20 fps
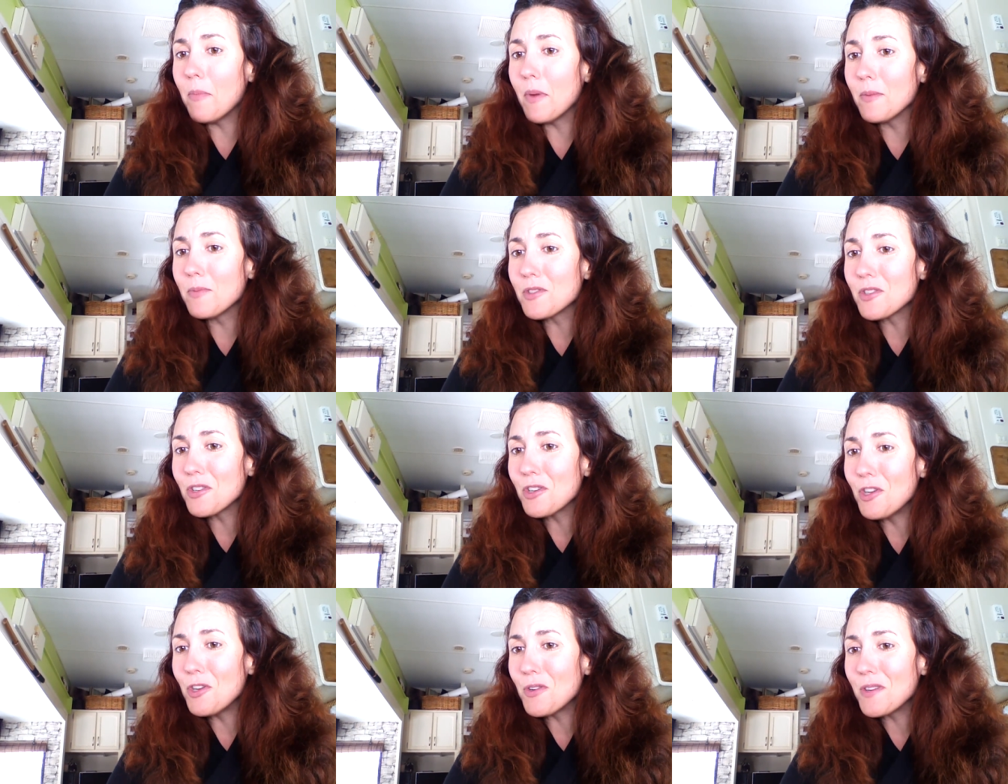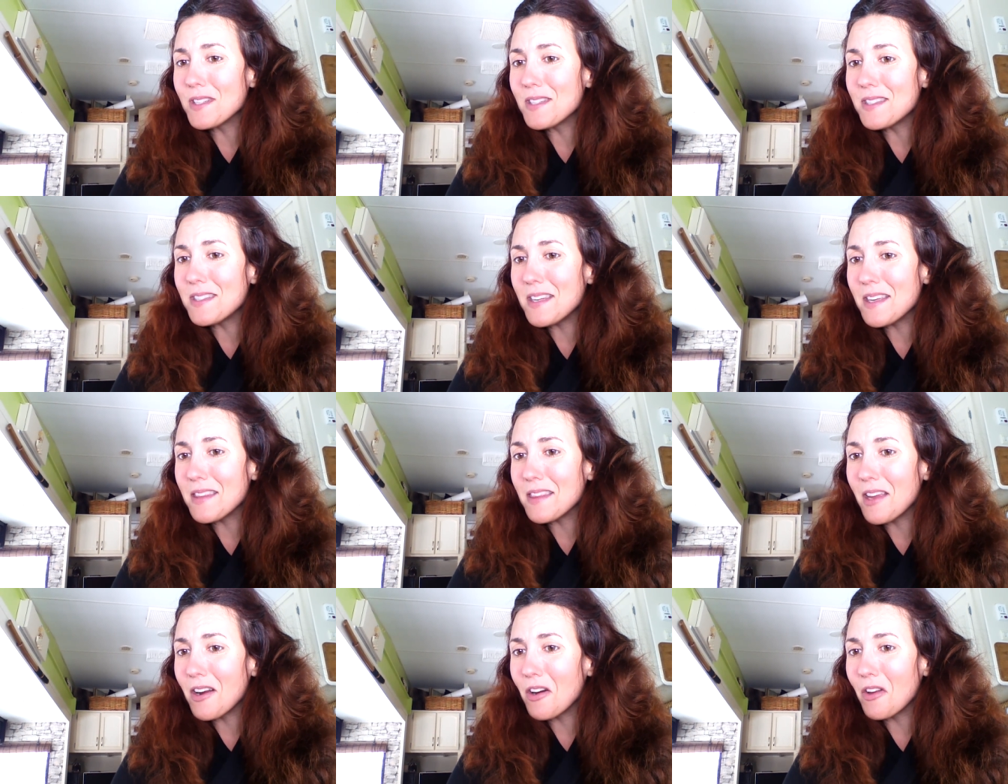I'm sure you can see
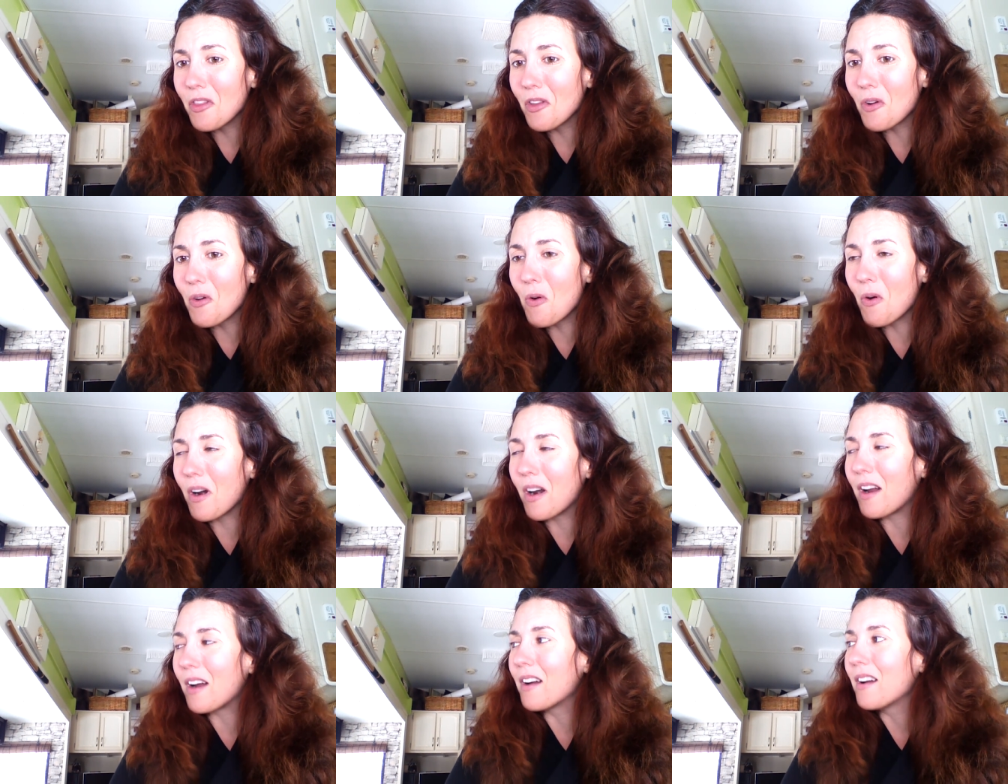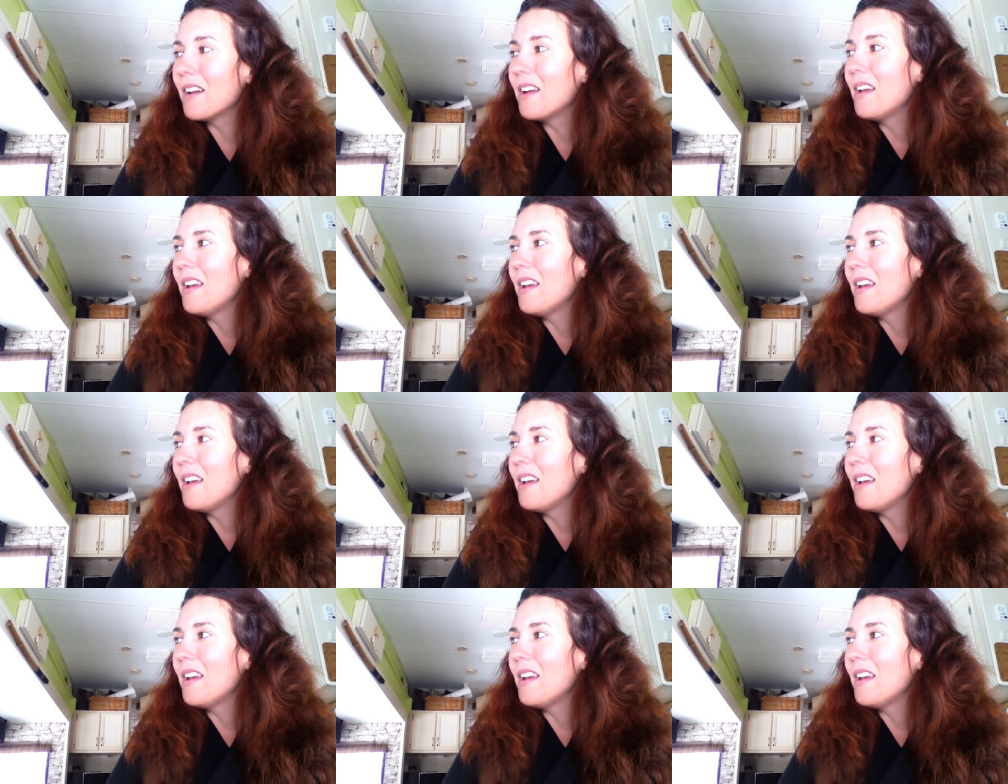it there in the corner.